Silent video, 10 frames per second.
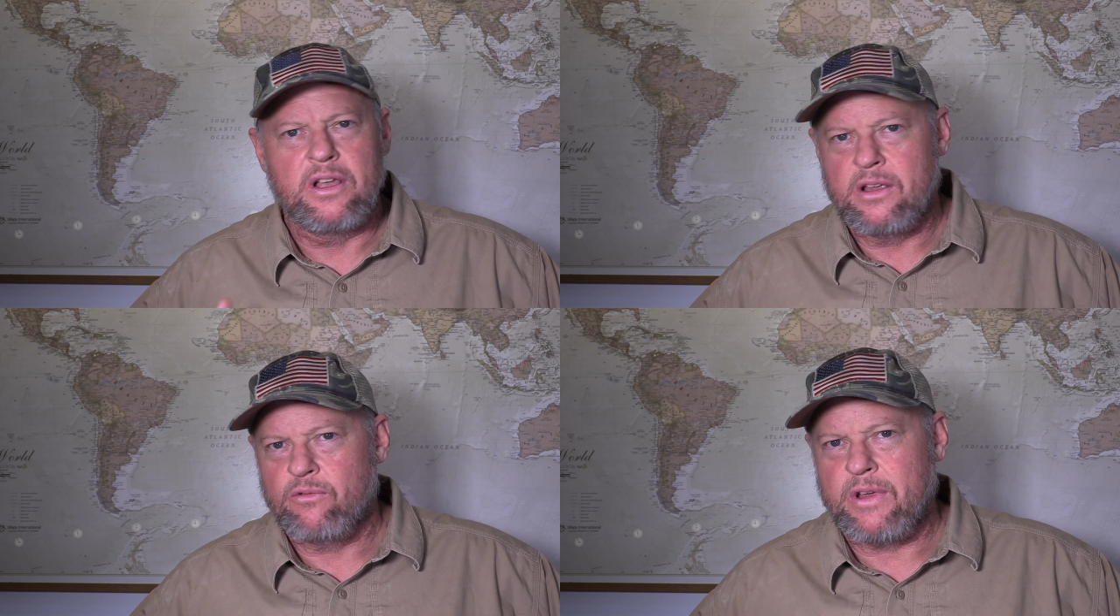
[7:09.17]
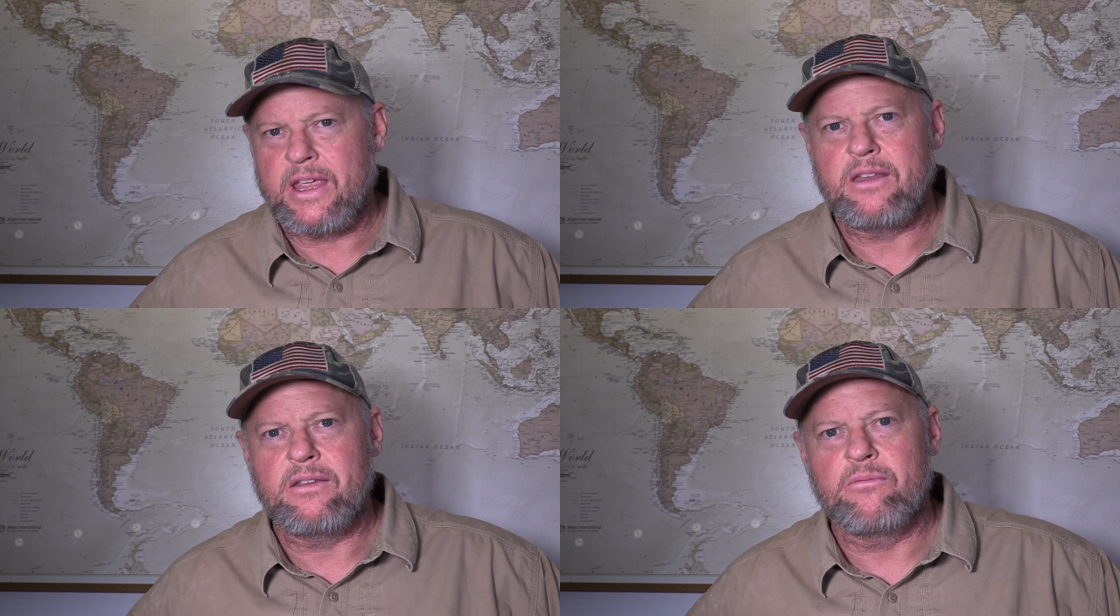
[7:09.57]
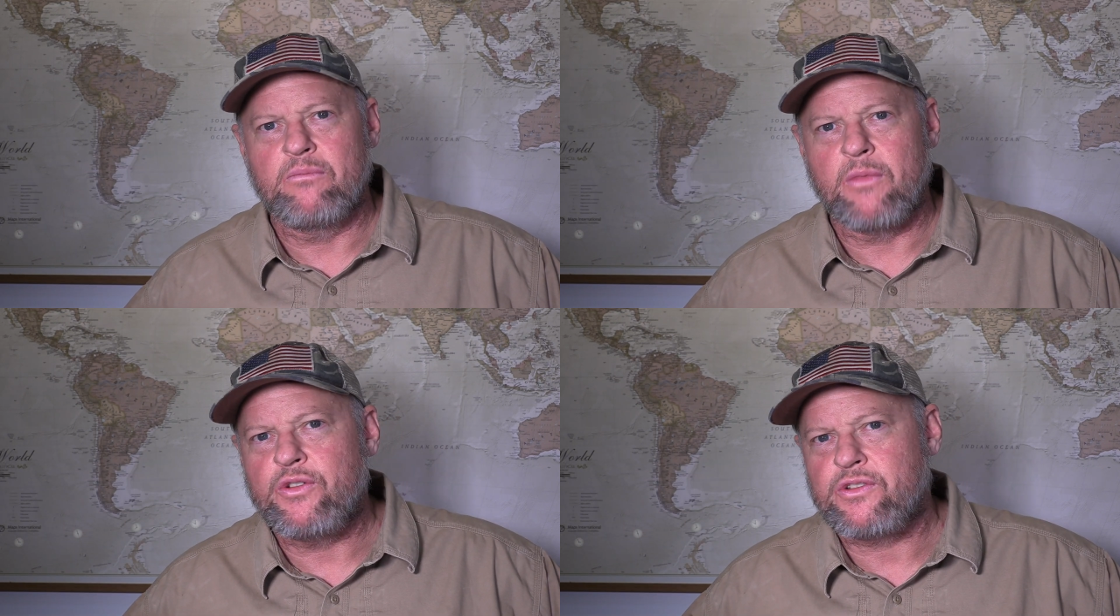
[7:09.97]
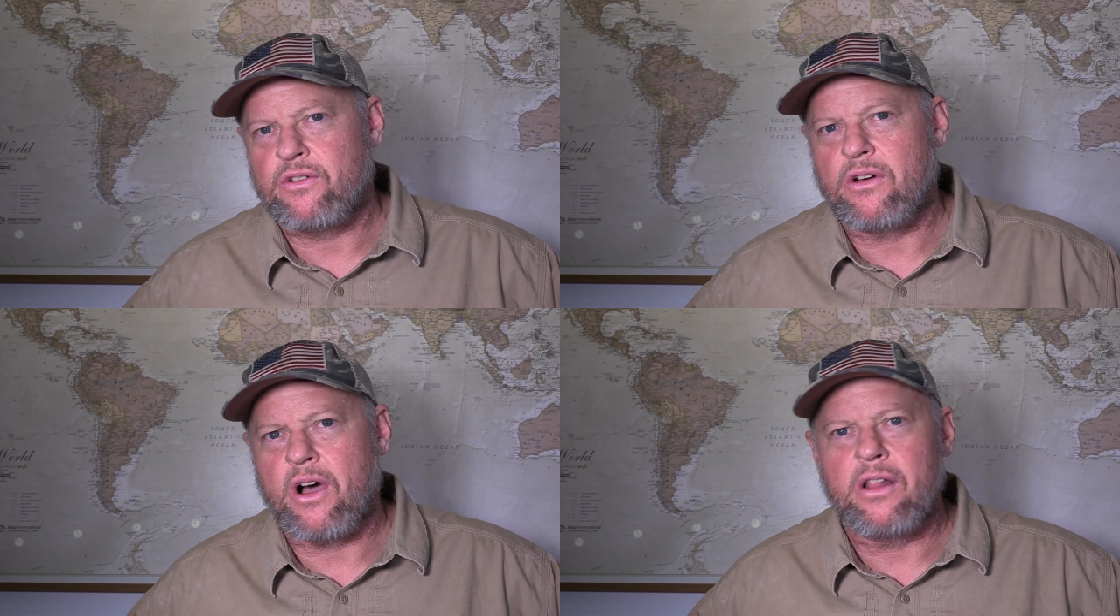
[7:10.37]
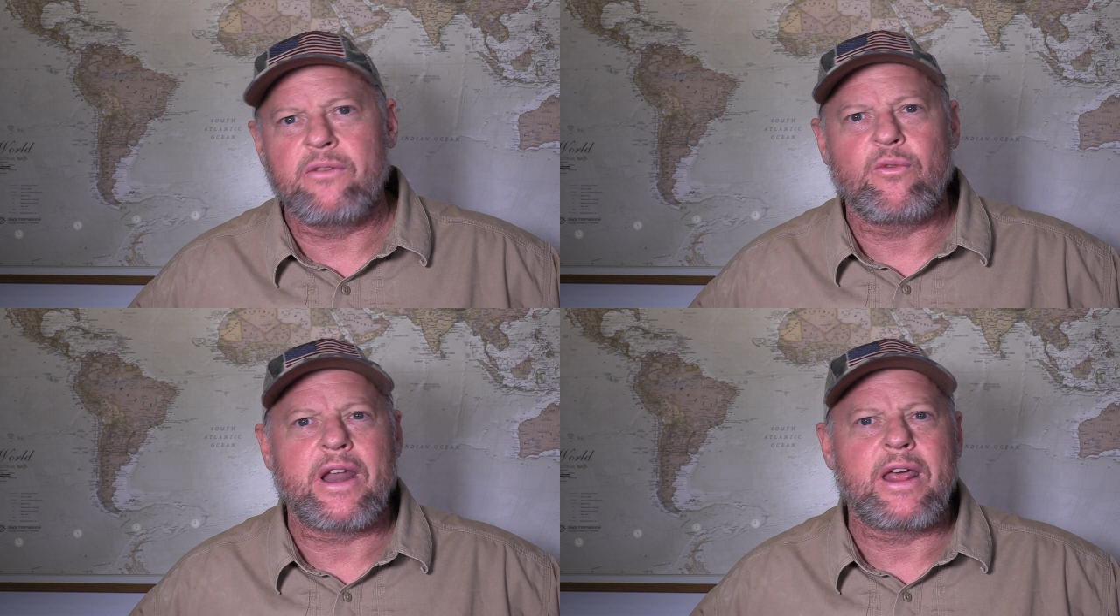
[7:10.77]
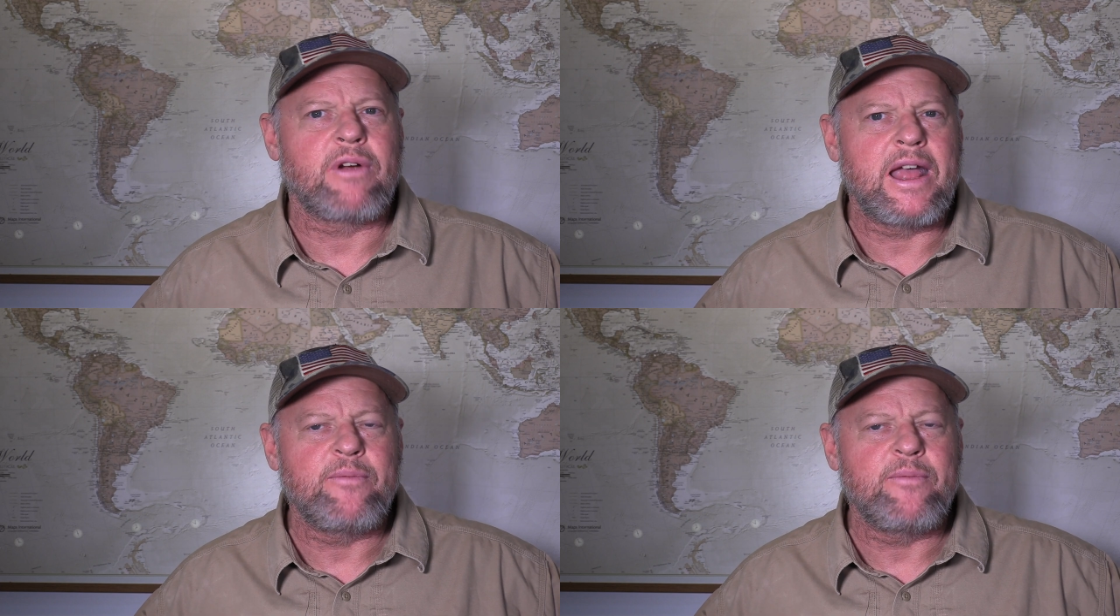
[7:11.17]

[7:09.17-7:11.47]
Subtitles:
read most or all of what I write.